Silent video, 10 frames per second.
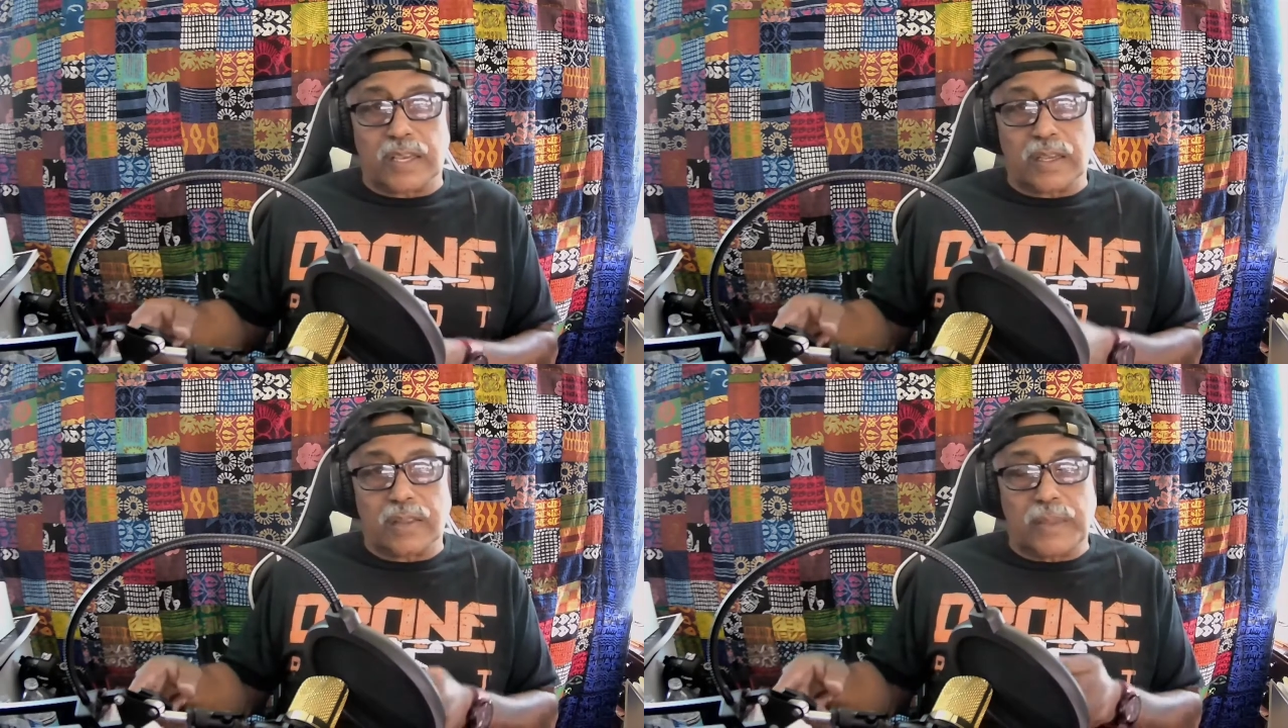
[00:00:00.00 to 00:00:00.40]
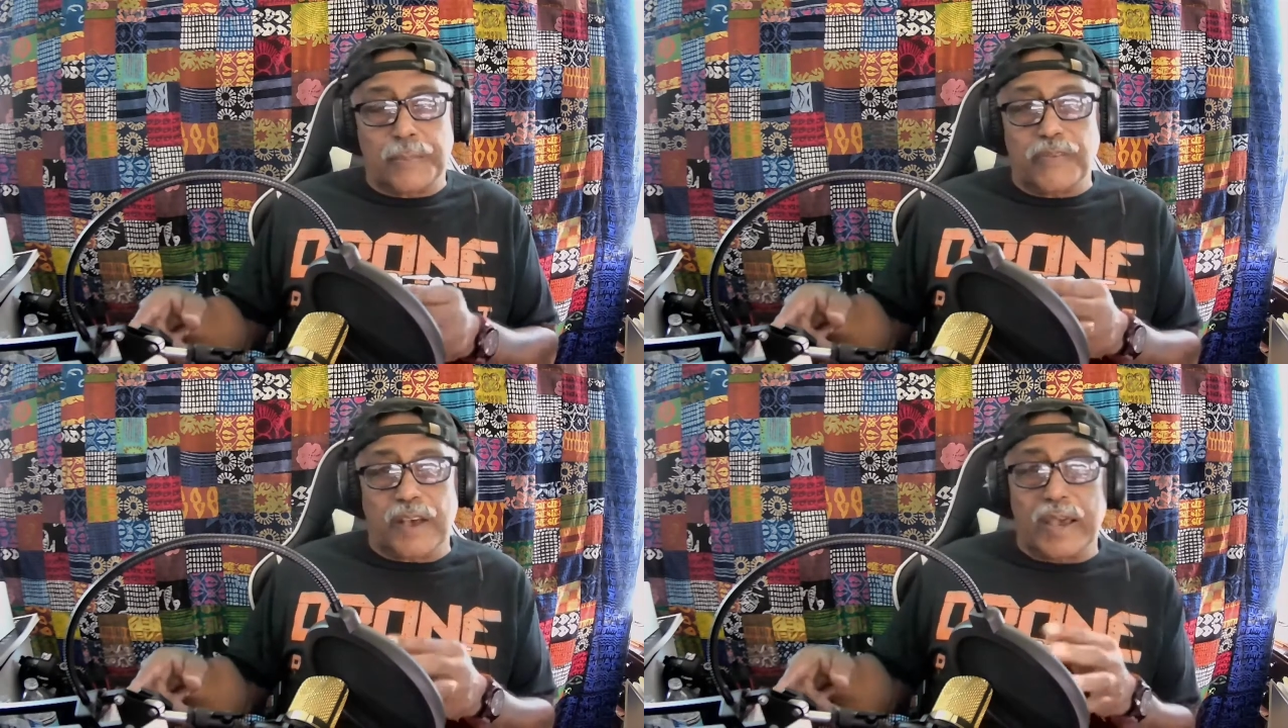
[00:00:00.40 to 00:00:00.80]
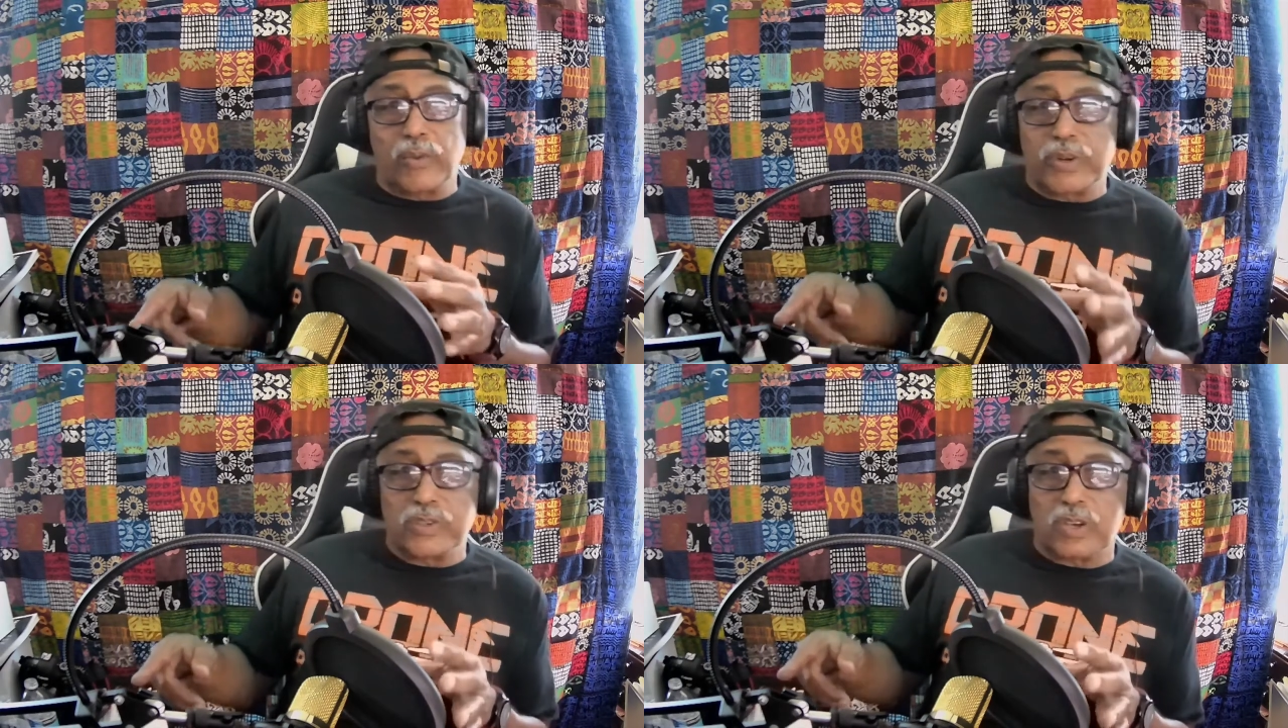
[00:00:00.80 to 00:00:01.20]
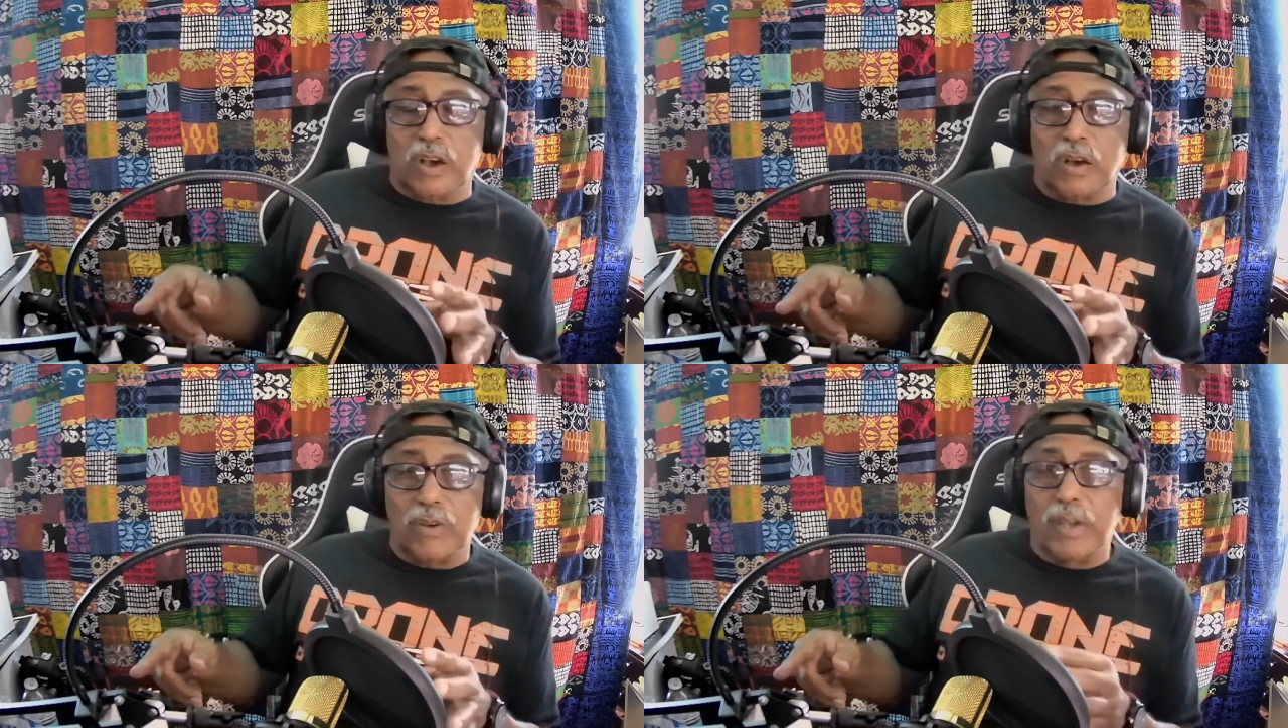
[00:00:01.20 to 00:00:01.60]
they provide what is
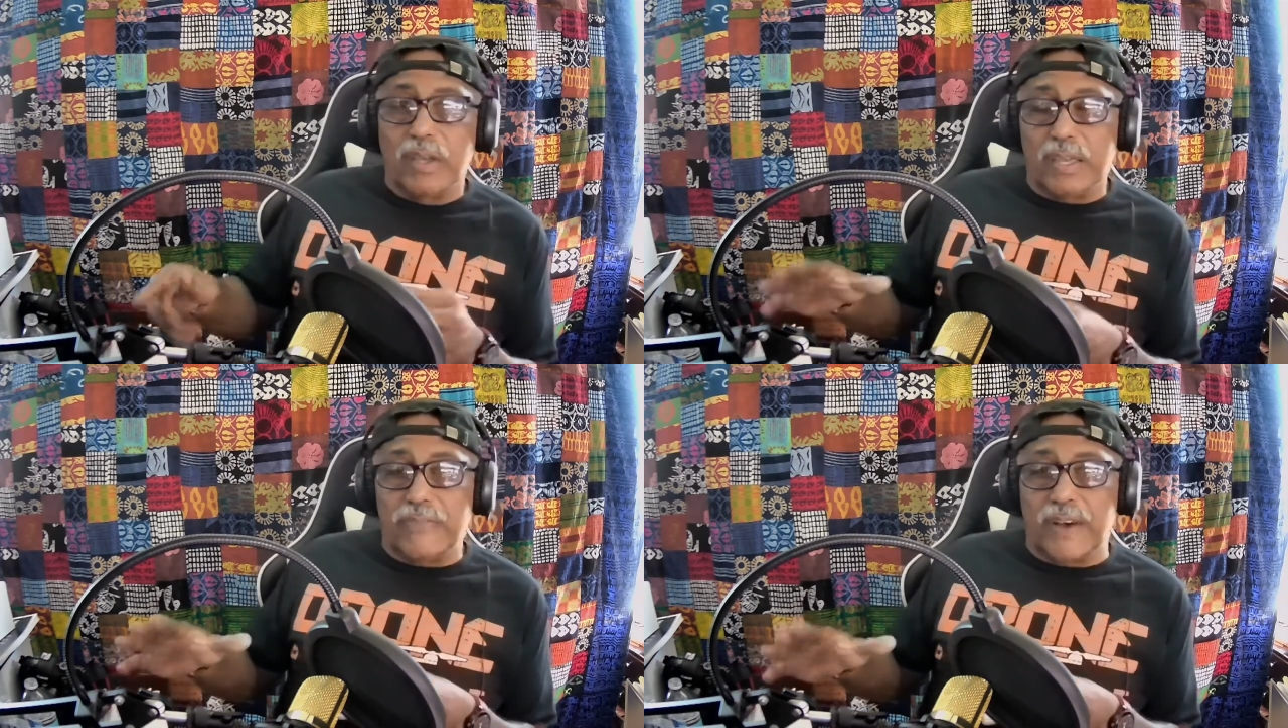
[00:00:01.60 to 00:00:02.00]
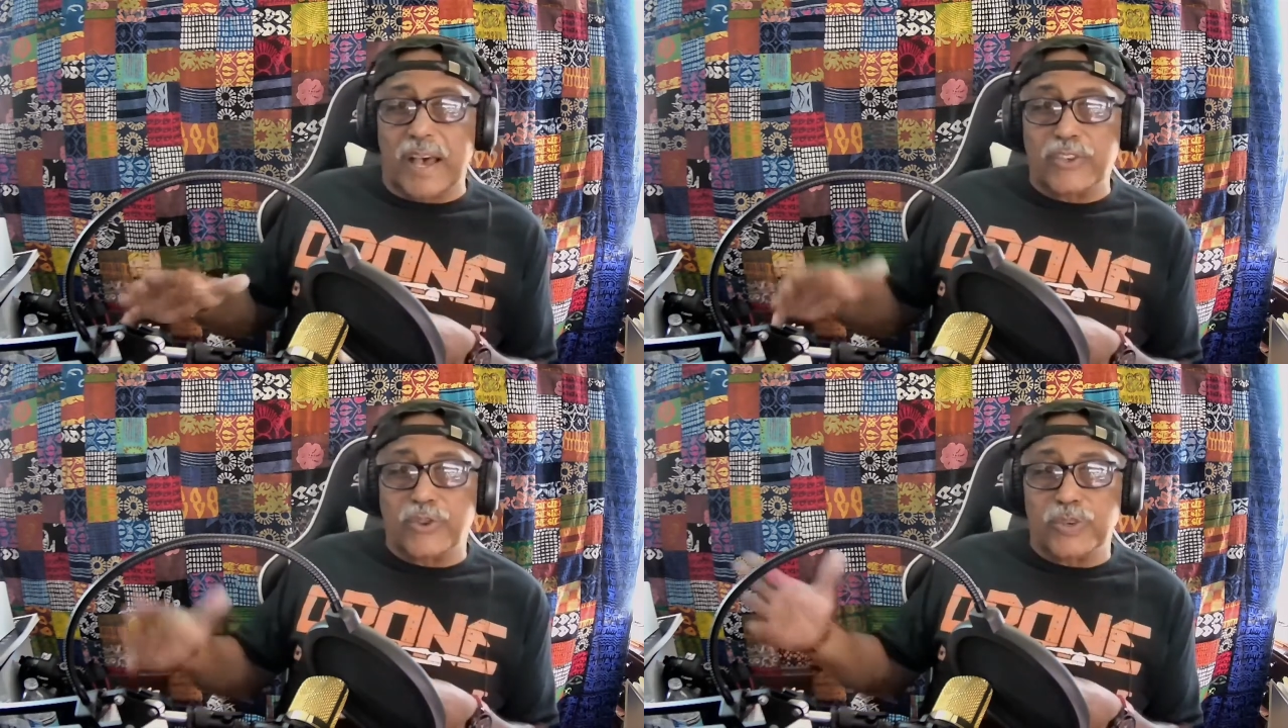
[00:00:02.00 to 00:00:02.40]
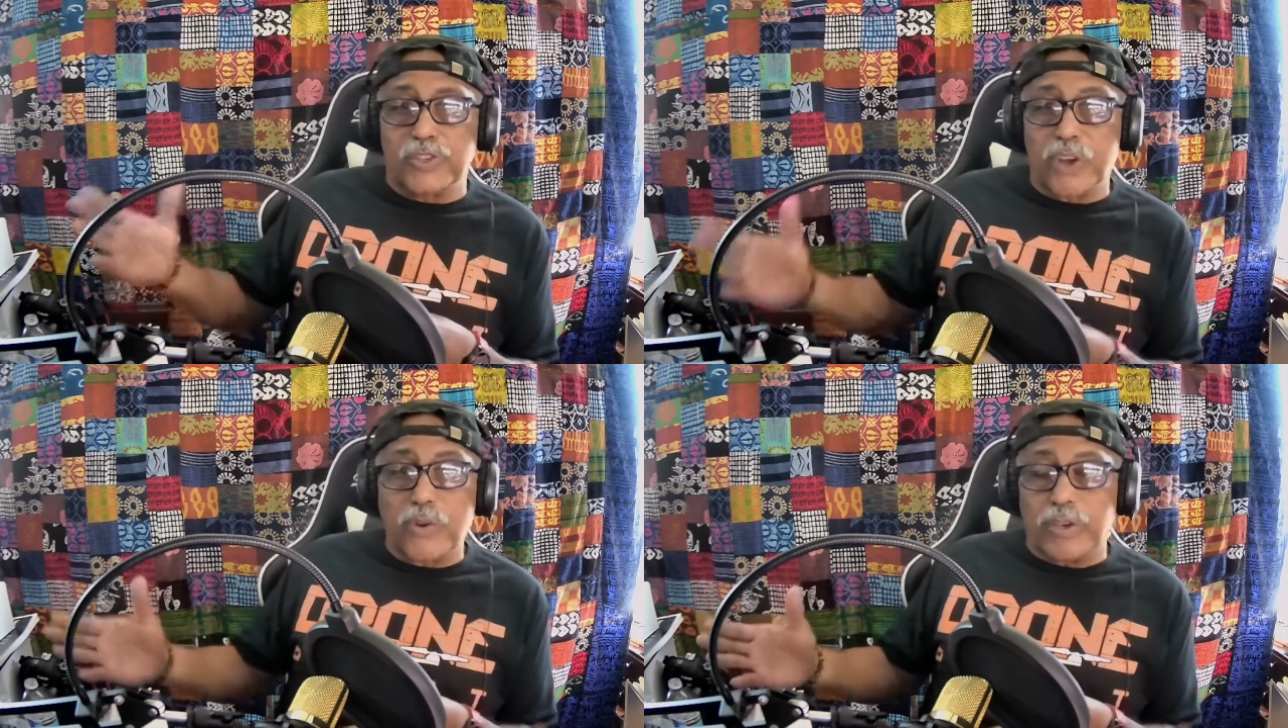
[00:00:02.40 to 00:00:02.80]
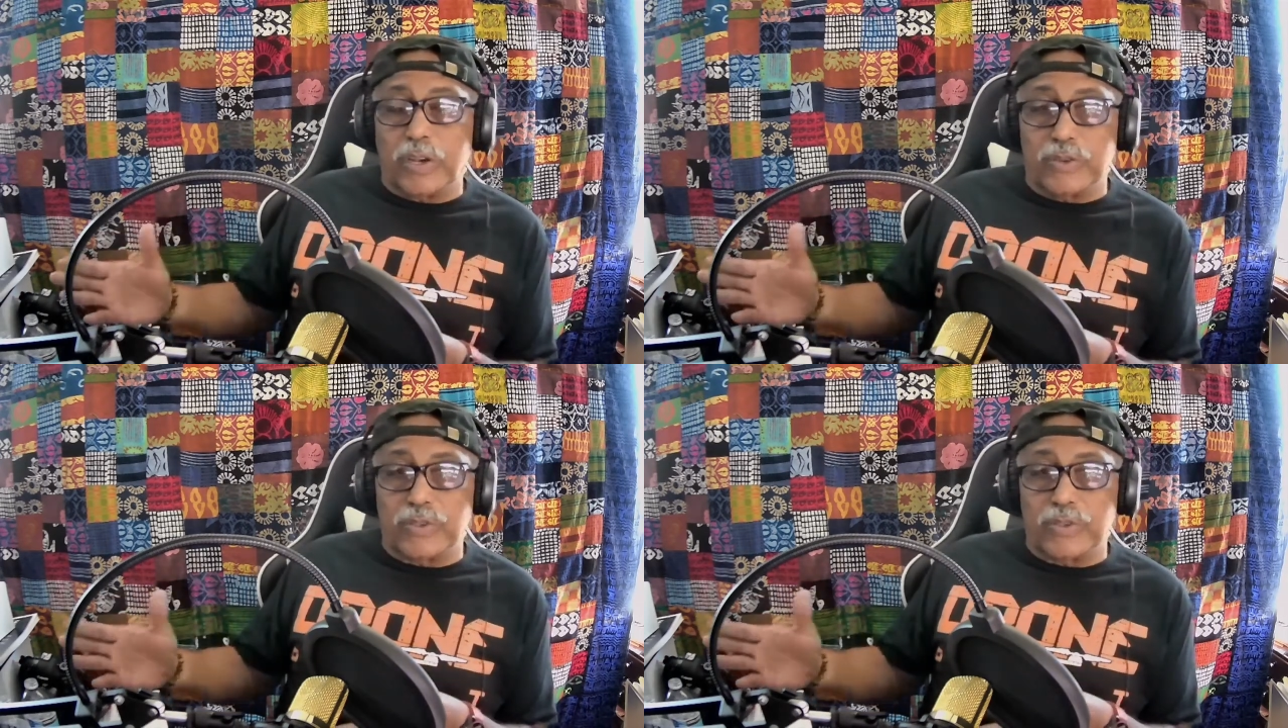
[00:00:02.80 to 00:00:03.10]
called advisory circulars.